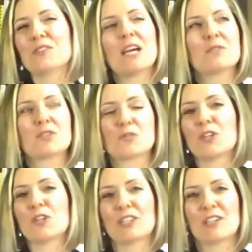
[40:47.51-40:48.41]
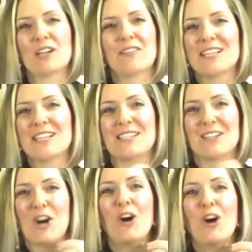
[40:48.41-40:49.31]
Sometimes it's really clear that it's
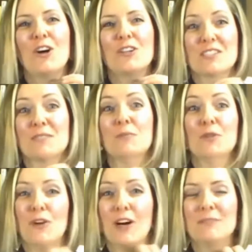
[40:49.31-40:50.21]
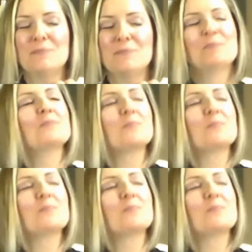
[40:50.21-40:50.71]
a call to move on.